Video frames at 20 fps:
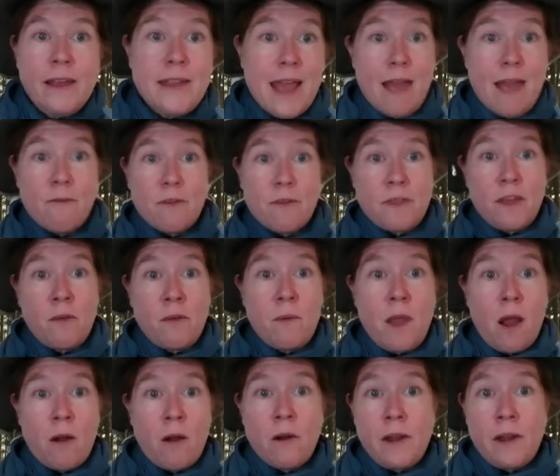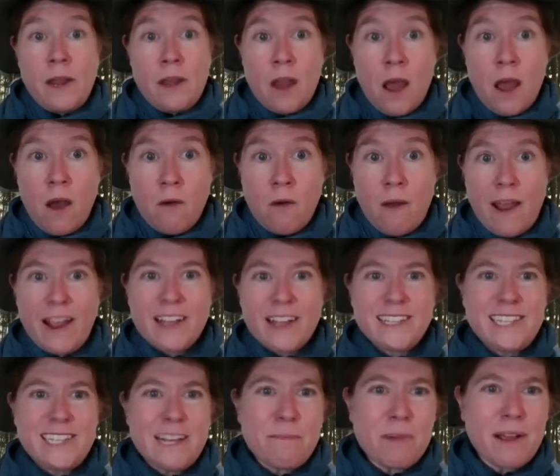everything we already know, right?
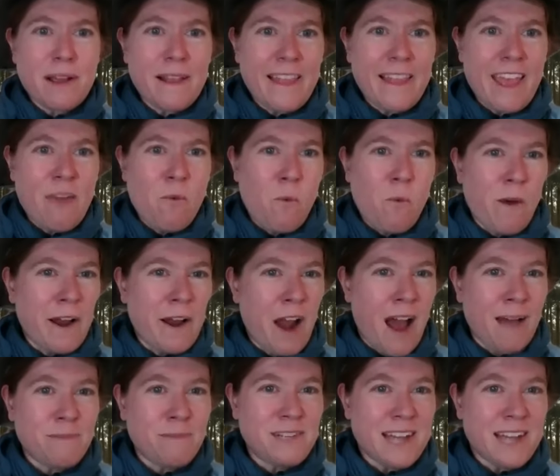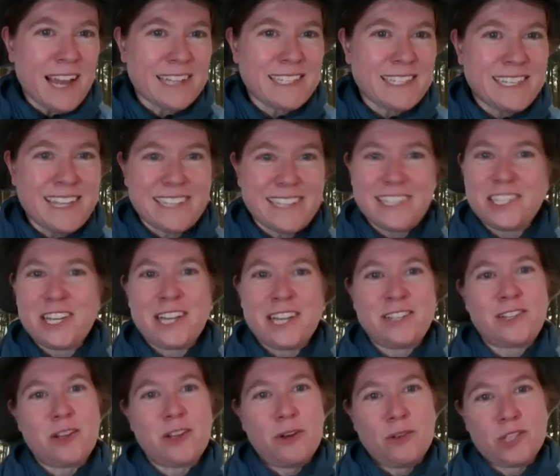Because typically one object doesn't
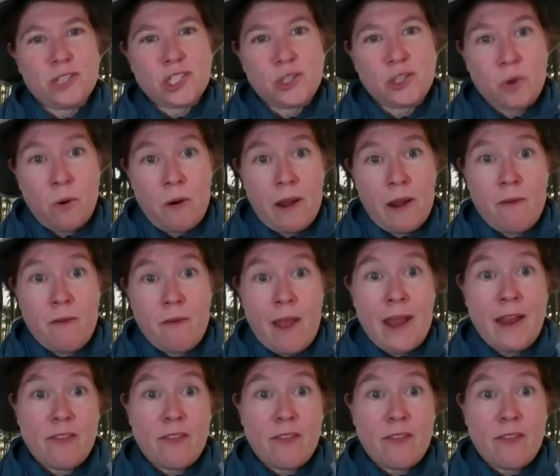change the whole story, right?